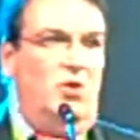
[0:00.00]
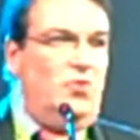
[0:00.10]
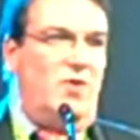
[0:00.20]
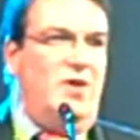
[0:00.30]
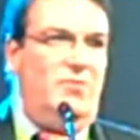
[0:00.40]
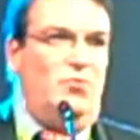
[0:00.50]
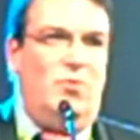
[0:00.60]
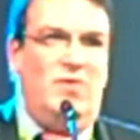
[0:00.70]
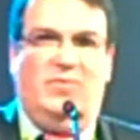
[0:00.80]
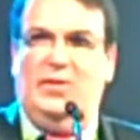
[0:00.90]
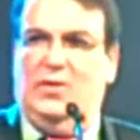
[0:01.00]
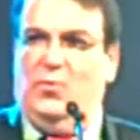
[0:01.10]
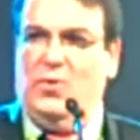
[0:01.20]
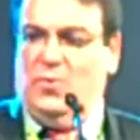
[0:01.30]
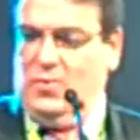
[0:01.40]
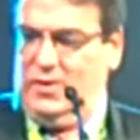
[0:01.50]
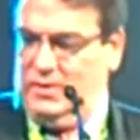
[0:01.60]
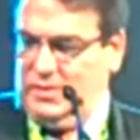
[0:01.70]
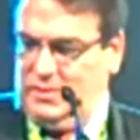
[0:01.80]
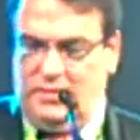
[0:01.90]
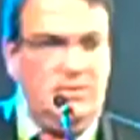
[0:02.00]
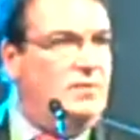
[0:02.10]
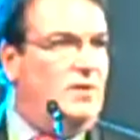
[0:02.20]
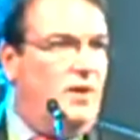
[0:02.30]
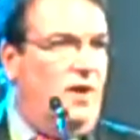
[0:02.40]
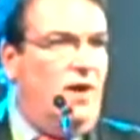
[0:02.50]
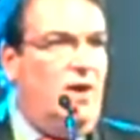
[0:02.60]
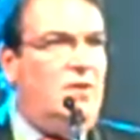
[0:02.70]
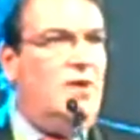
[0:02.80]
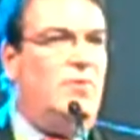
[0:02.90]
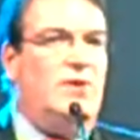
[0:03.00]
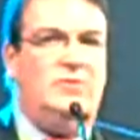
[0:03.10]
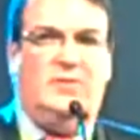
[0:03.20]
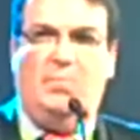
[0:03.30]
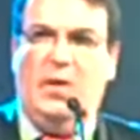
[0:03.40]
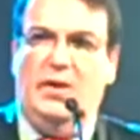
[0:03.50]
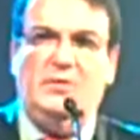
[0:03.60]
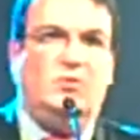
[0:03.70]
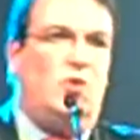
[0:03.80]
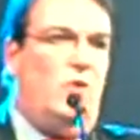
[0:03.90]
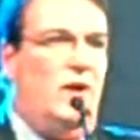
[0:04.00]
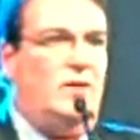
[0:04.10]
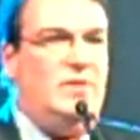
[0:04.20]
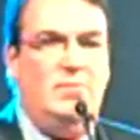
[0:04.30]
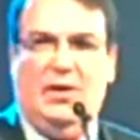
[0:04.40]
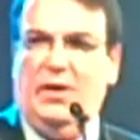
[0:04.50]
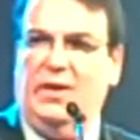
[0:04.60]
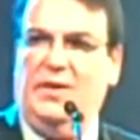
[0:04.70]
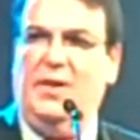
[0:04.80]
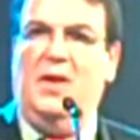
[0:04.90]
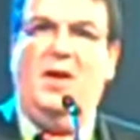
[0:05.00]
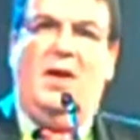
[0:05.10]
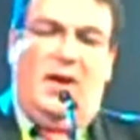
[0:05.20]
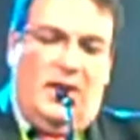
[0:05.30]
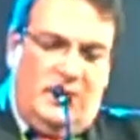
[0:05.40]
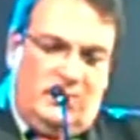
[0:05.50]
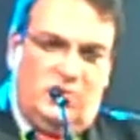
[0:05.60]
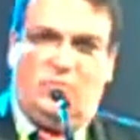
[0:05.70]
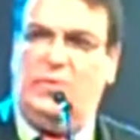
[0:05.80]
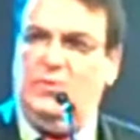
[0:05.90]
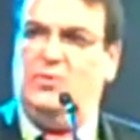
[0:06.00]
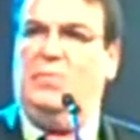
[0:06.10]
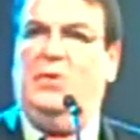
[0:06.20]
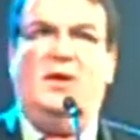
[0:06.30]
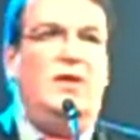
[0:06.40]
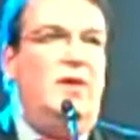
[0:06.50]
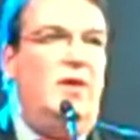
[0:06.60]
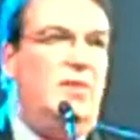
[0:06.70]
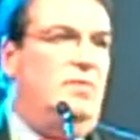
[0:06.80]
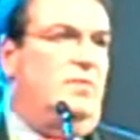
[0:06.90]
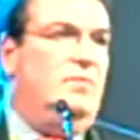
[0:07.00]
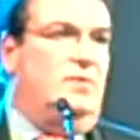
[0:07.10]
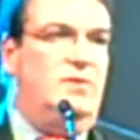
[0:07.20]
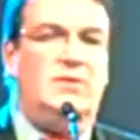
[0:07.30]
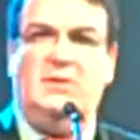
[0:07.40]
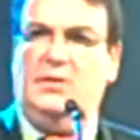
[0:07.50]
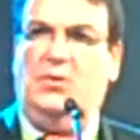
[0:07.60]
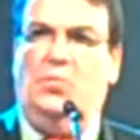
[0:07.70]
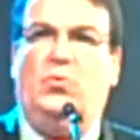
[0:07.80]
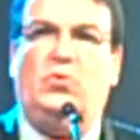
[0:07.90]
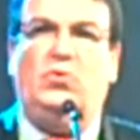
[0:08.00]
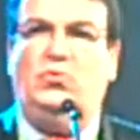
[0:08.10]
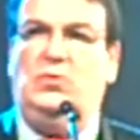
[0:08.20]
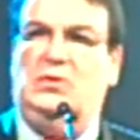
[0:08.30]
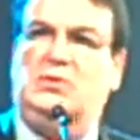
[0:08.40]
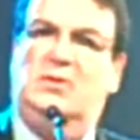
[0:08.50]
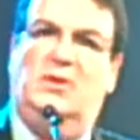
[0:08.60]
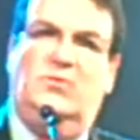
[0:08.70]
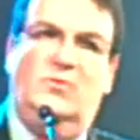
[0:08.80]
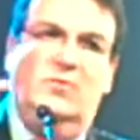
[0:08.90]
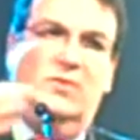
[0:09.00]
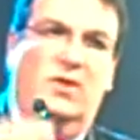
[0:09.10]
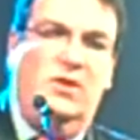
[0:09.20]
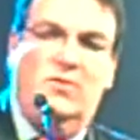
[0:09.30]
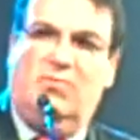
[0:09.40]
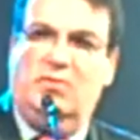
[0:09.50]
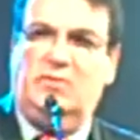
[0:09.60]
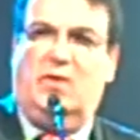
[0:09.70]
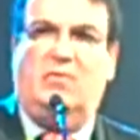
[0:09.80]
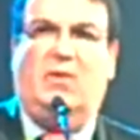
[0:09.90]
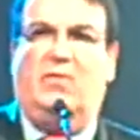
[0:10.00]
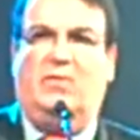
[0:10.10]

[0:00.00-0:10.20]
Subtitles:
You don't have to reinvent the wheel. It just integrates the bus, collect the money, and distributes the money. This is an opportunity that's here for South